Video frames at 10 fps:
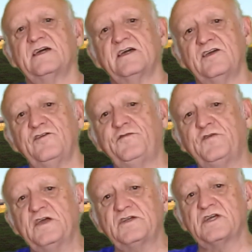
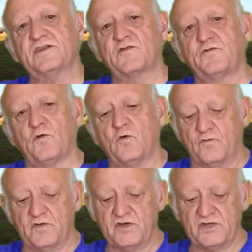Ephesians 4
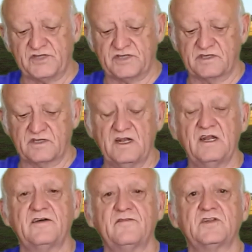verse
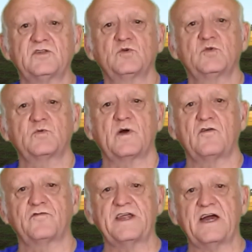11 to
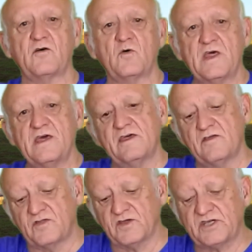12. Now,
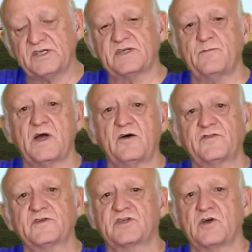this is about the
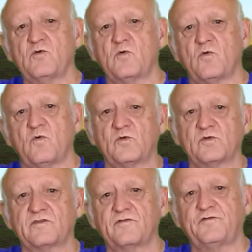
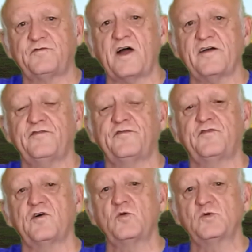so-called
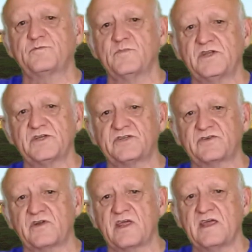fivefold
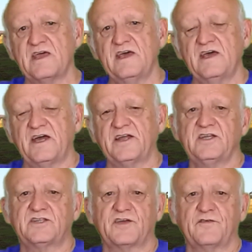ministry, and
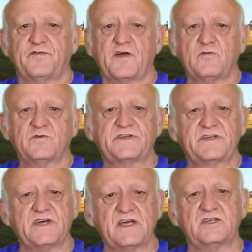it's a
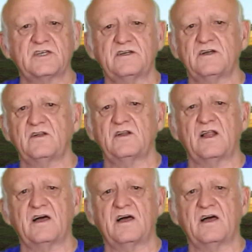foundational